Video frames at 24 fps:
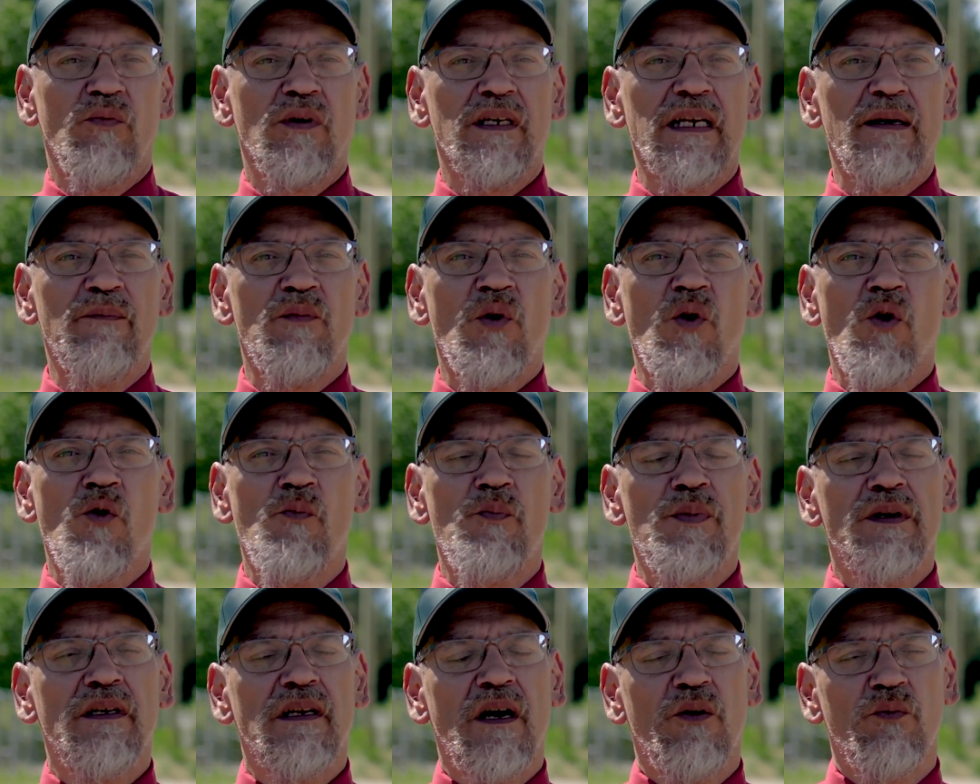What I'm
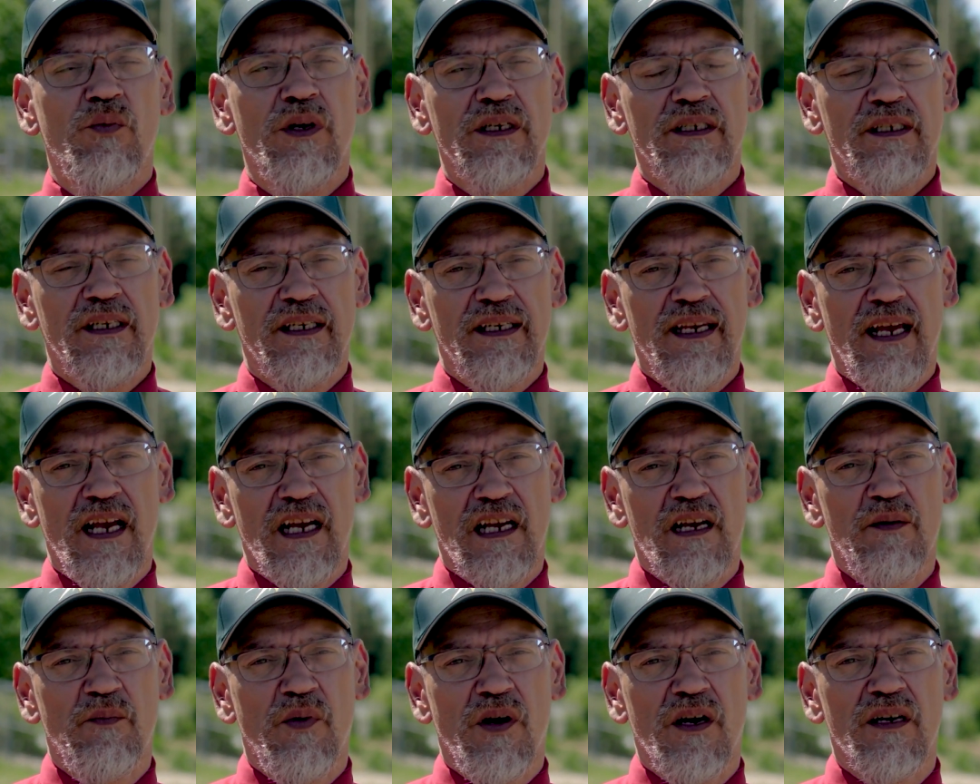hoping that what
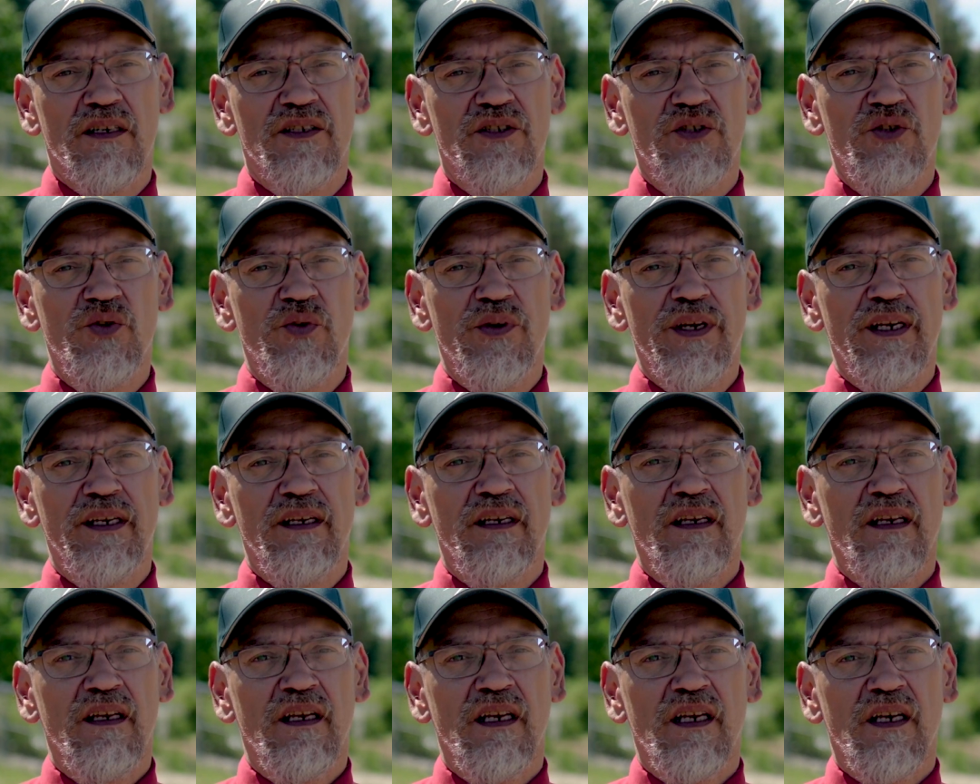Kanaka Bar is doing
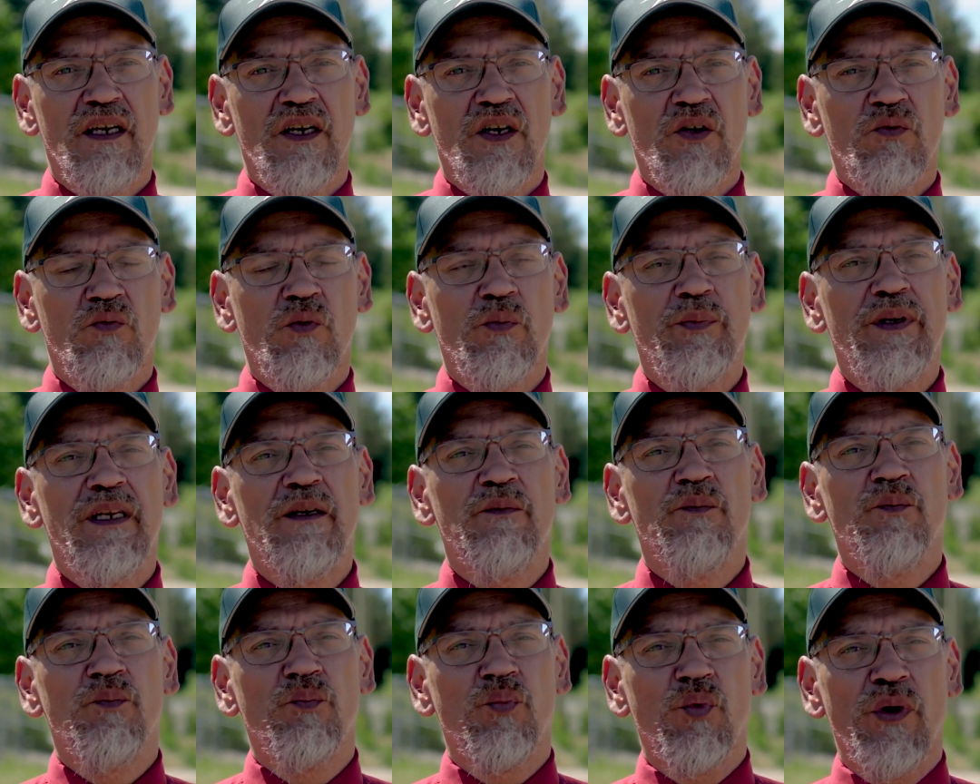will be
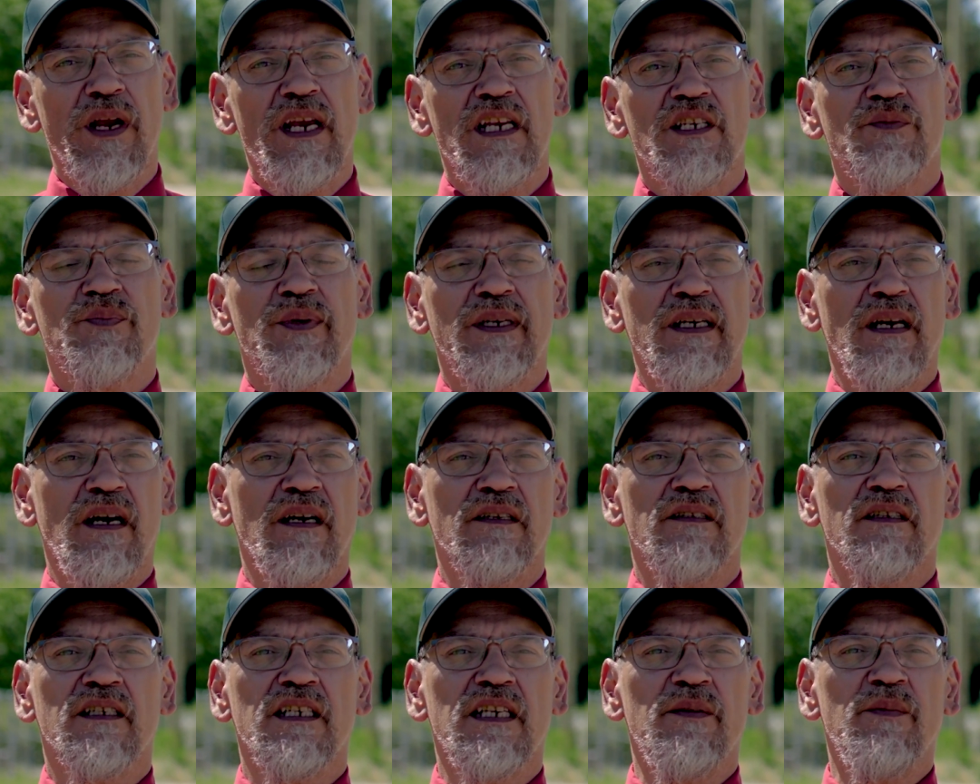embraced by
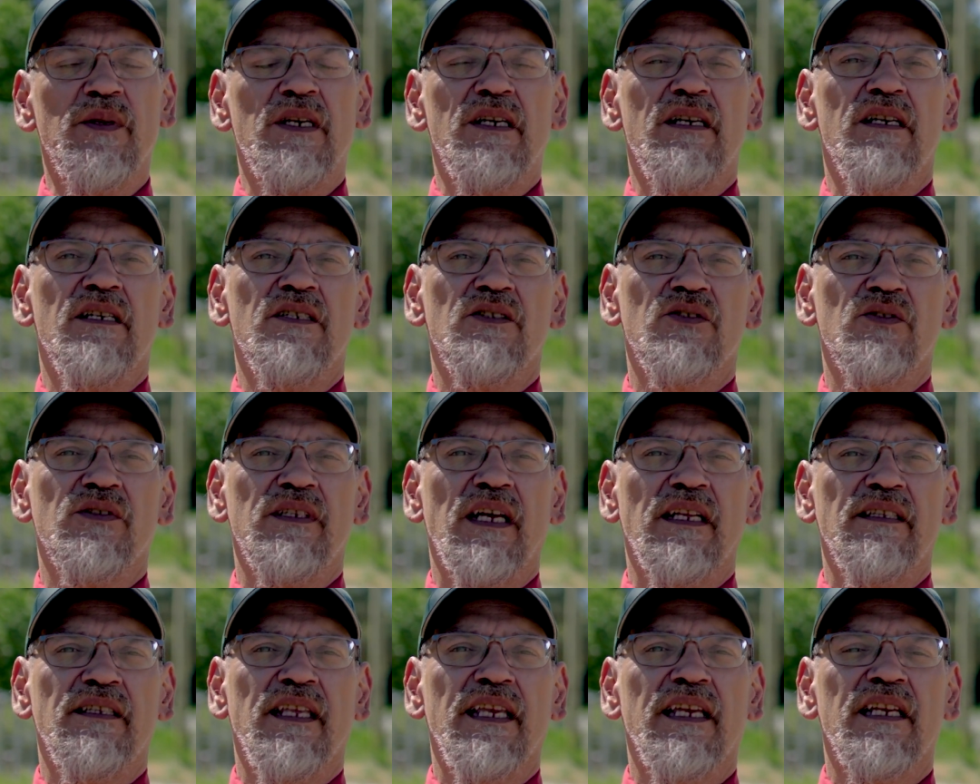other communities so
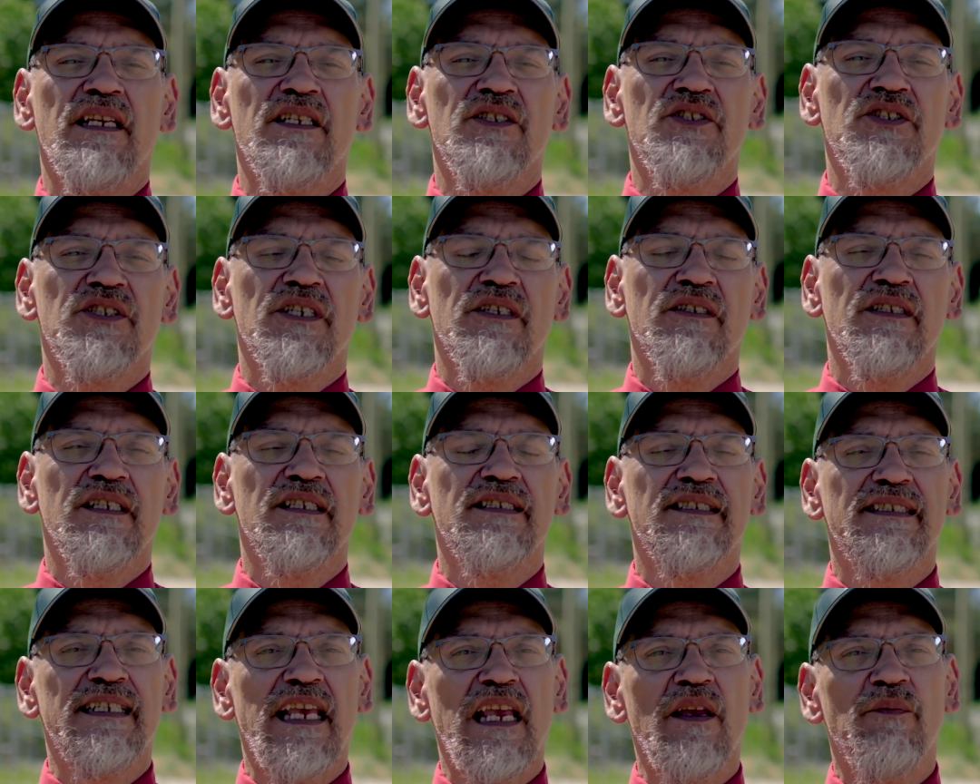that they can share the
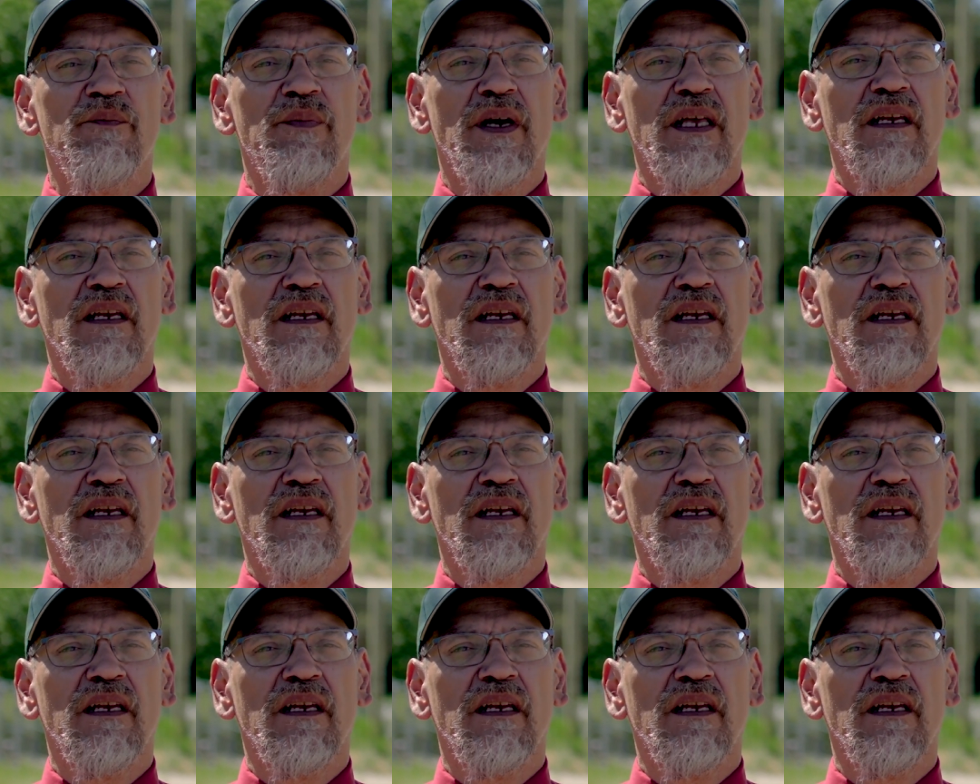same